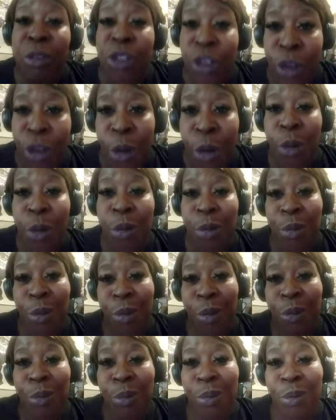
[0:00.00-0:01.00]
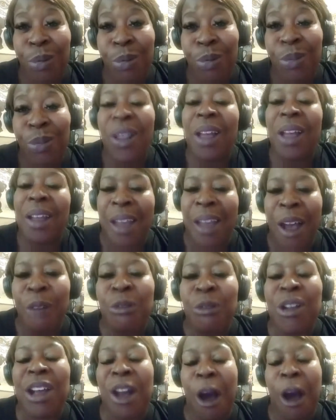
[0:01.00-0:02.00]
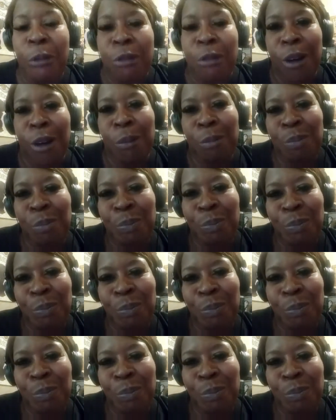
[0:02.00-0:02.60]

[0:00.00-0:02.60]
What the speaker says: too can recover.